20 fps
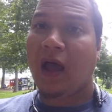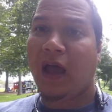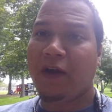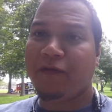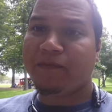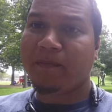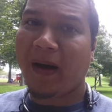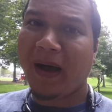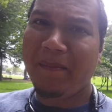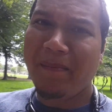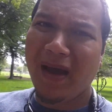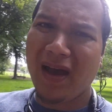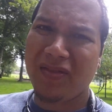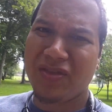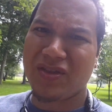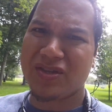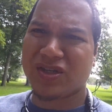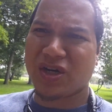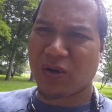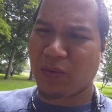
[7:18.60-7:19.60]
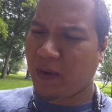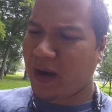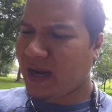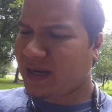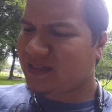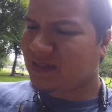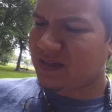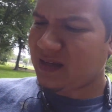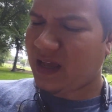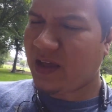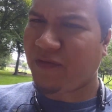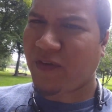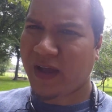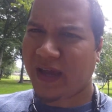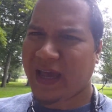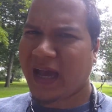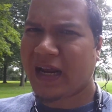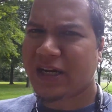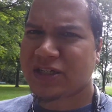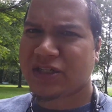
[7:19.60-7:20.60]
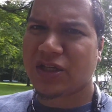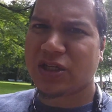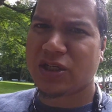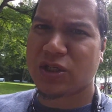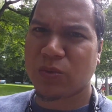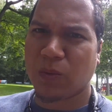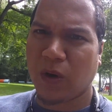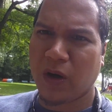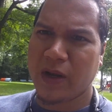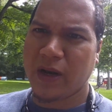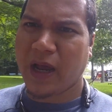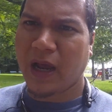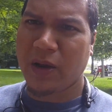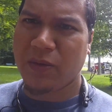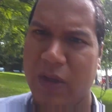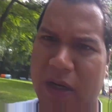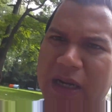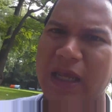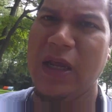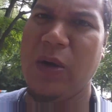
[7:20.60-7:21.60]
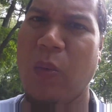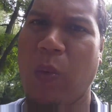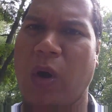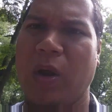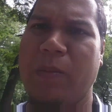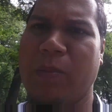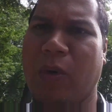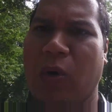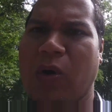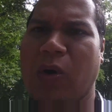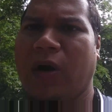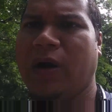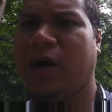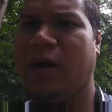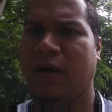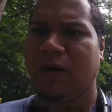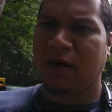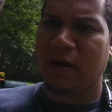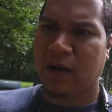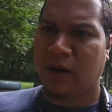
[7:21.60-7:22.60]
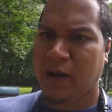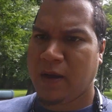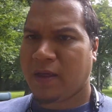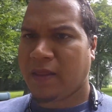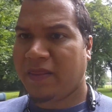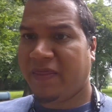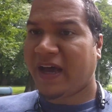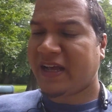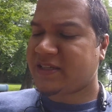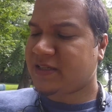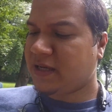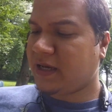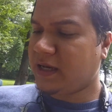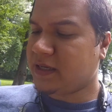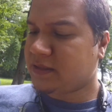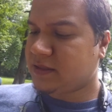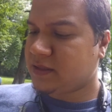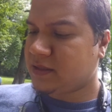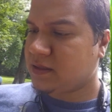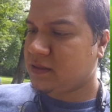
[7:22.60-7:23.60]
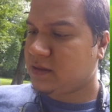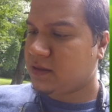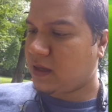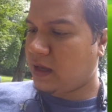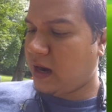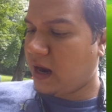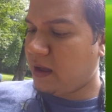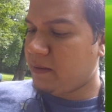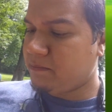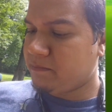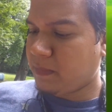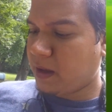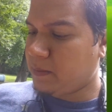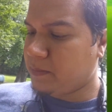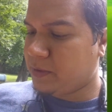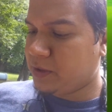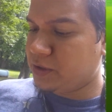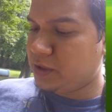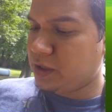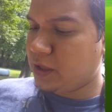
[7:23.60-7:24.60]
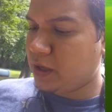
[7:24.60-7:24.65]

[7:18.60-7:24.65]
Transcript: If my math is correct, if I catch this one, I only need one more. That's it, and I'm, I'm good to